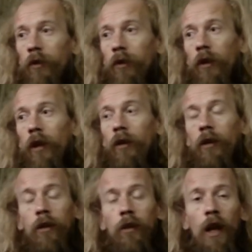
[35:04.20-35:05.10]
Like
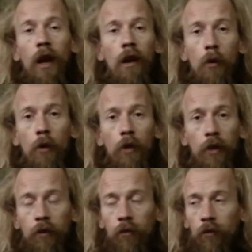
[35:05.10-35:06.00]
they're lower
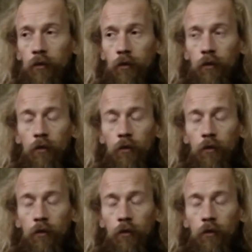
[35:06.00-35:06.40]
than,